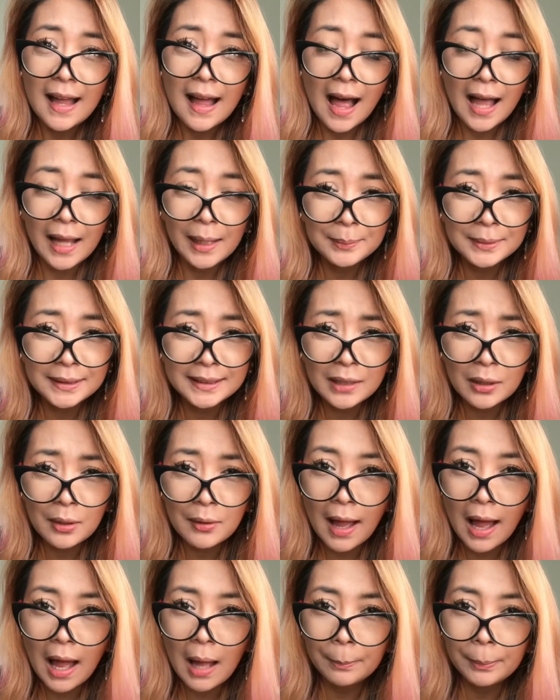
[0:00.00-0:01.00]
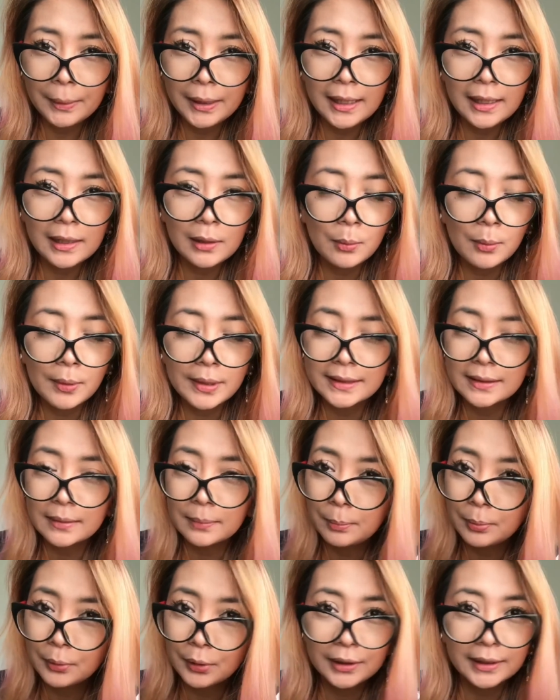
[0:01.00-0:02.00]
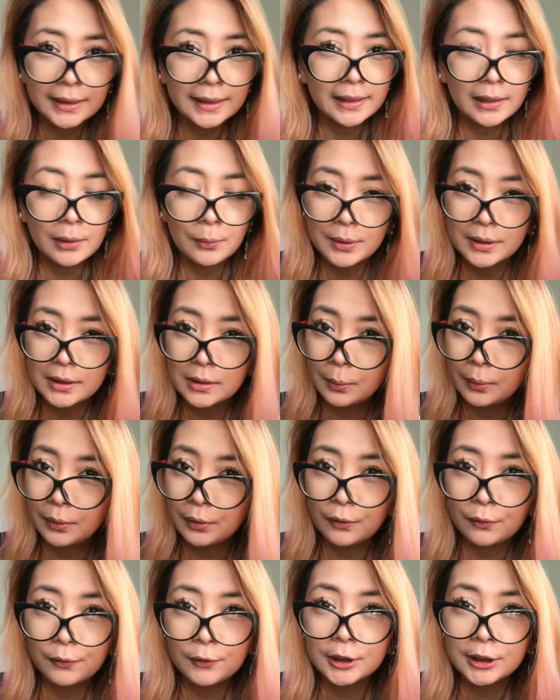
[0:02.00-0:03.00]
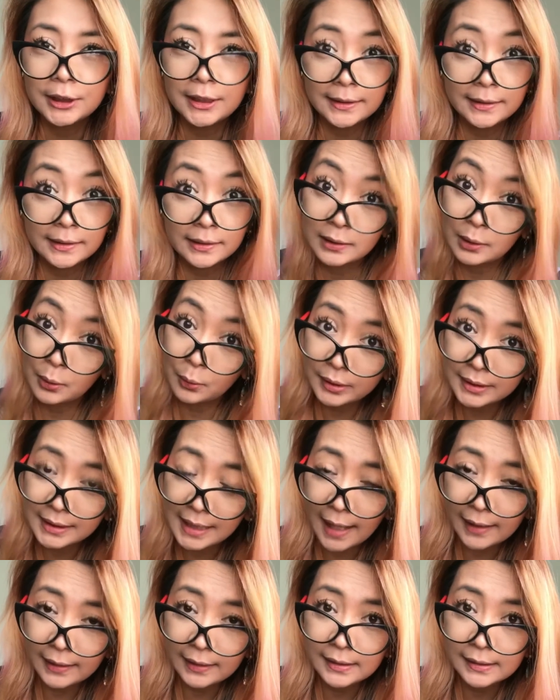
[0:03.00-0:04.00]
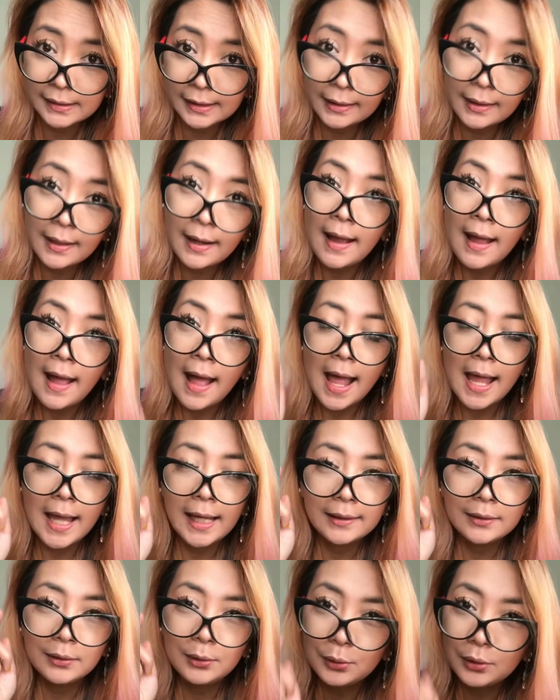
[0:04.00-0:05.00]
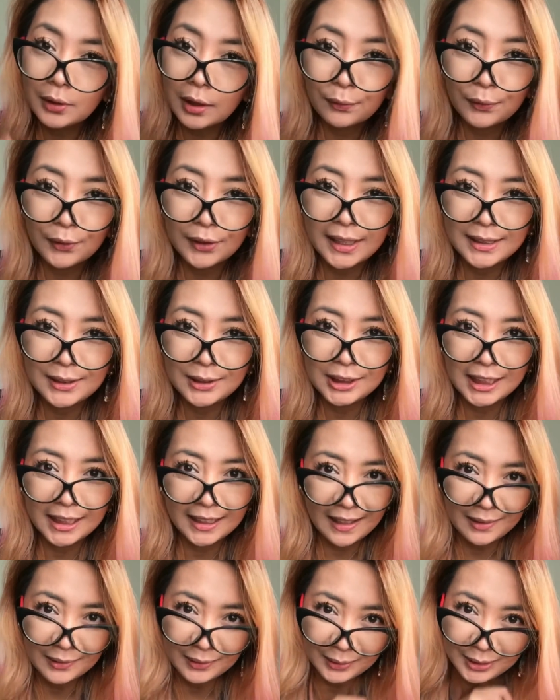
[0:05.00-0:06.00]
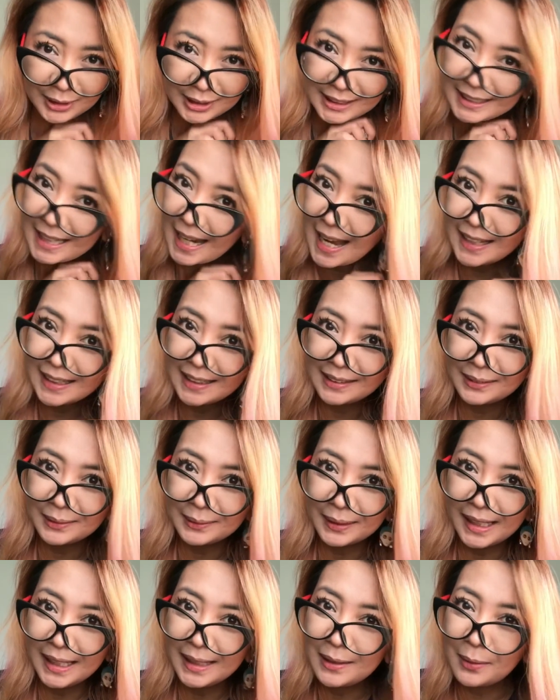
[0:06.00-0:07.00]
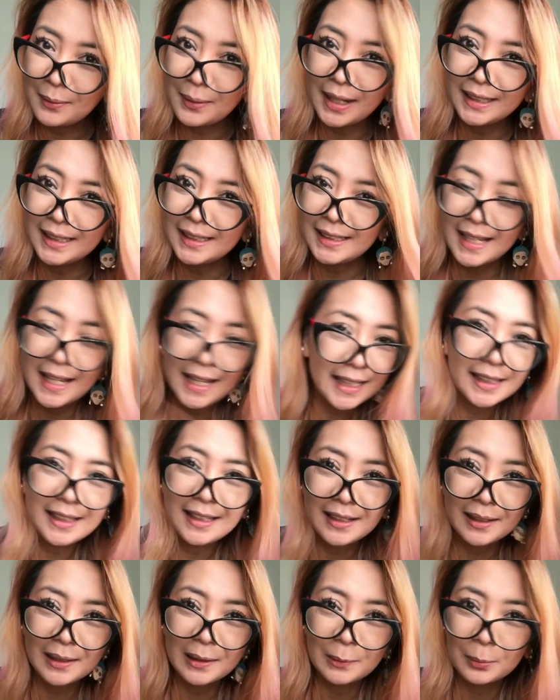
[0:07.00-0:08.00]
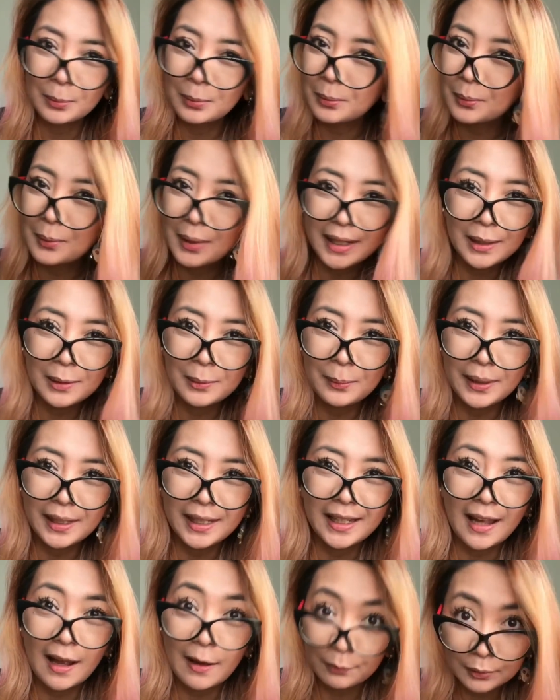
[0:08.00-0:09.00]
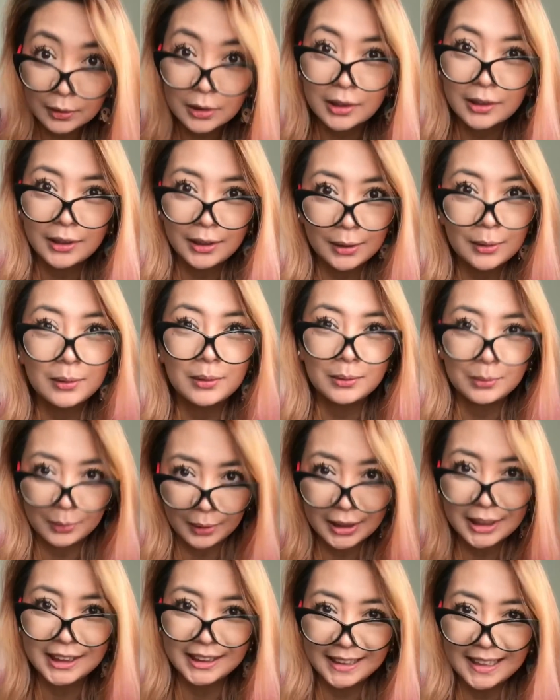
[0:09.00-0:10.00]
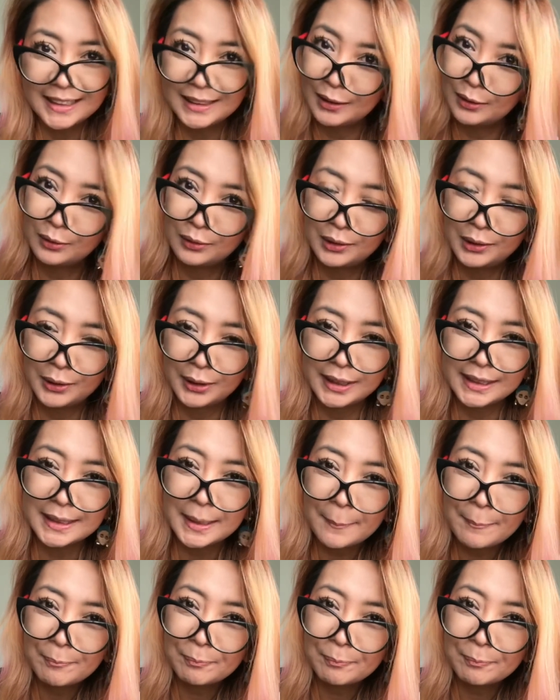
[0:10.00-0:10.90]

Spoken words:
I'm so happy. It was brilliant. It was wonderful. She's so talented. And do not forget to check out her channel. Okay, go ahead and head there right away after you watch this, of course.